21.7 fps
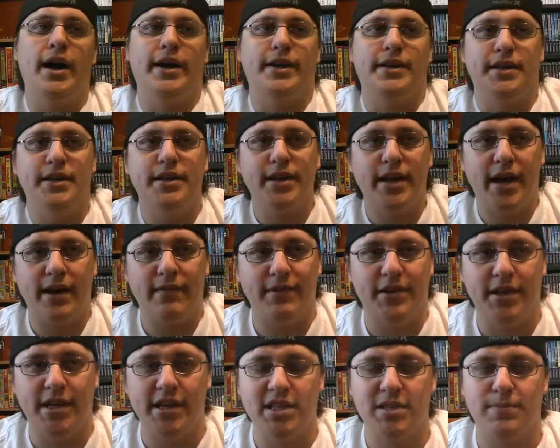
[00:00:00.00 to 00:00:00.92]
I did have
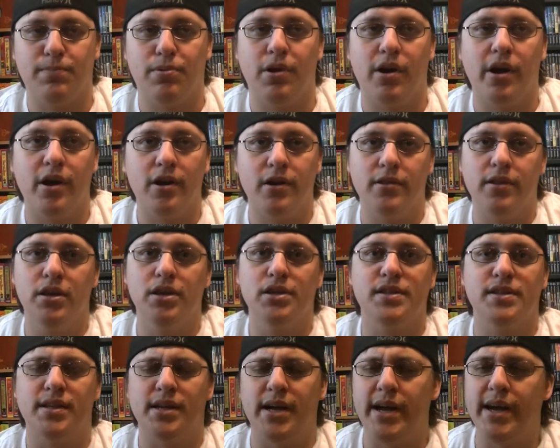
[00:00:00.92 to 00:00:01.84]
a NES prior to
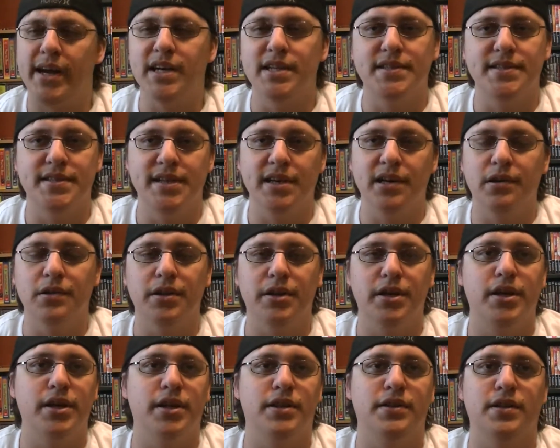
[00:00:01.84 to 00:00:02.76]
this, and I had
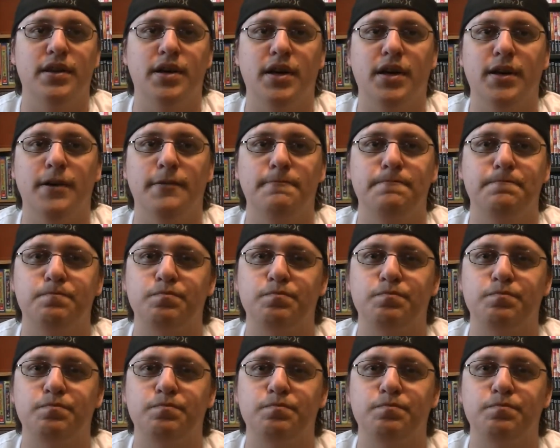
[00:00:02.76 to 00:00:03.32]
Zelda and